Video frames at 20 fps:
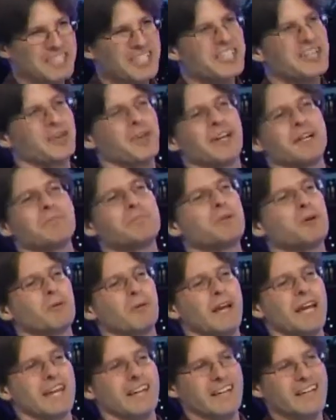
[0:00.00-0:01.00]
you're at a
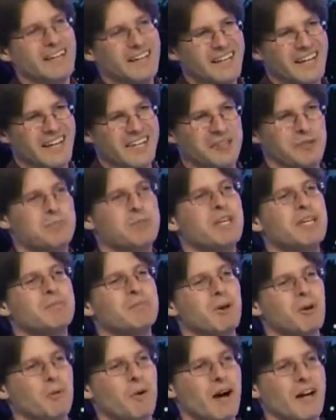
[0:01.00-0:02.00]
parade, and you're
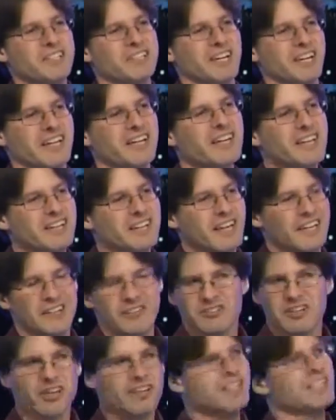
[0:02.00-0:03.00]
people watching, and
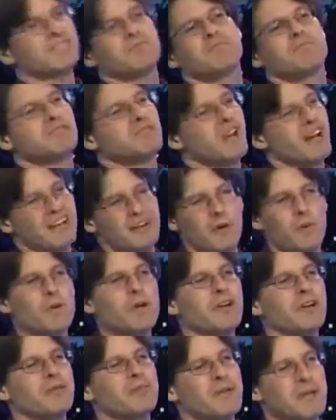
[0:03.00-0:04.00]
there's all these kind of
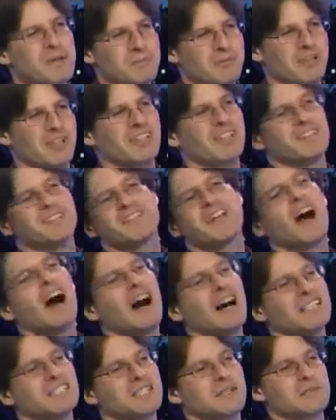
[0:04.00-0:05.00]
weird people in
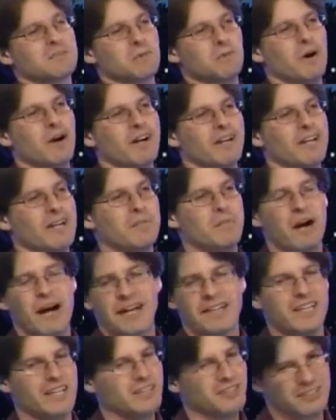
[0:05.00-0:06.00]
costumes walking by,
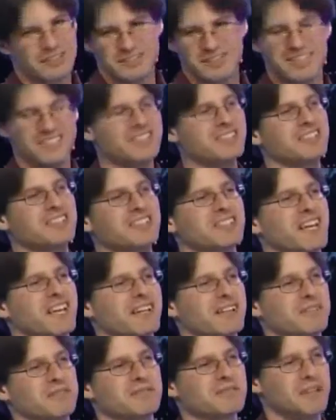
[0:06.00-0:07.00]
and it just looks like
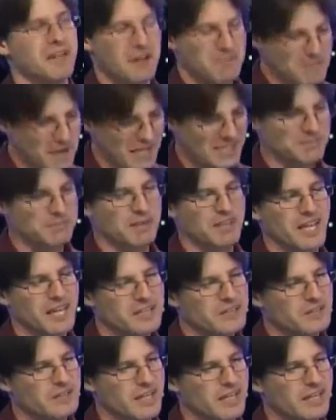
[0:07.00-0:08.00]
a mess, but then
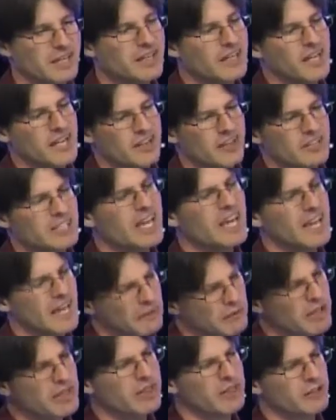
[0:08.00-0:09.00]
you say, hey,
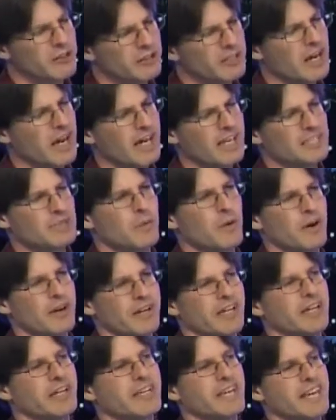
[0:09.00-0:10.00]
every 3rd guy is
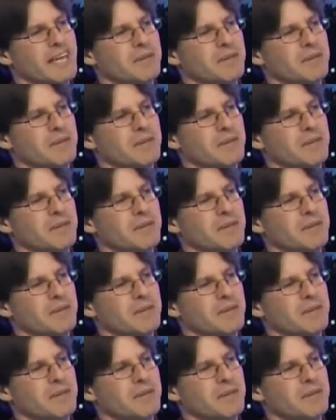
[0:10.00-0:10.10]
wearing a cape,